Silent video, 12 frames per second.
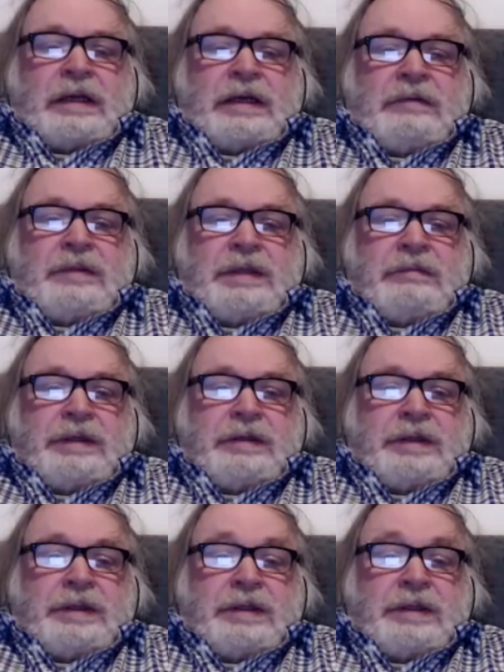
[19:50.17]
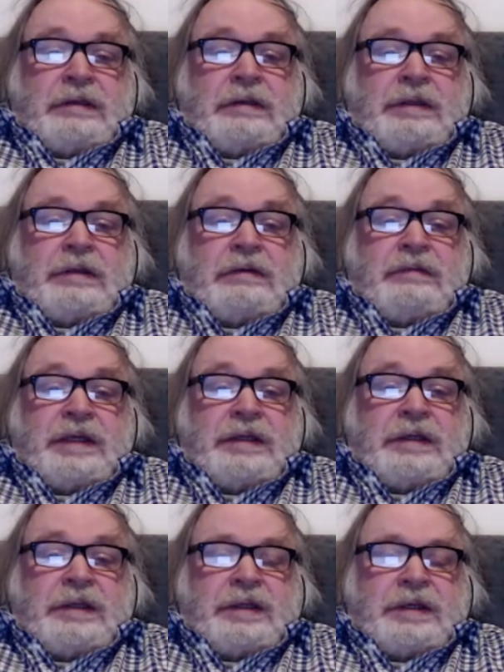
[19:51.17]
claim to be
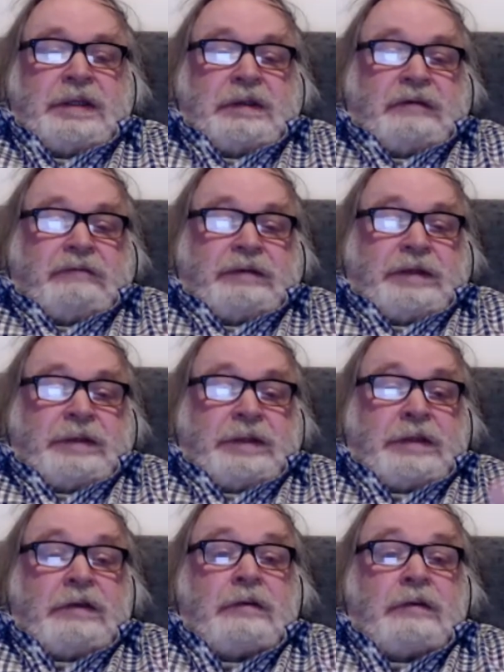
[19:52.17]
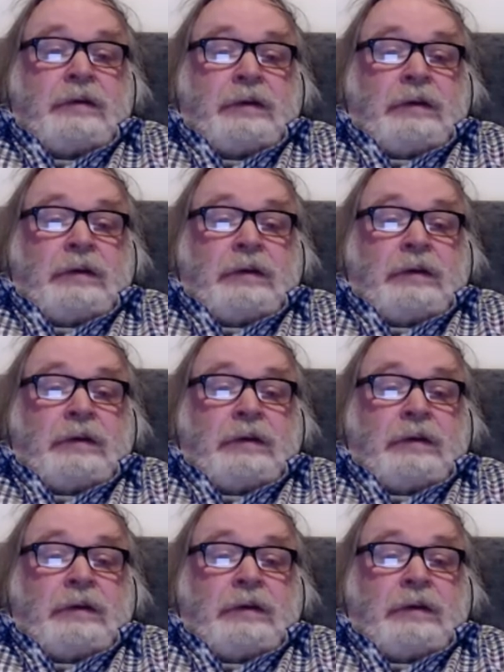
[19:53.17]
the seat of Peter.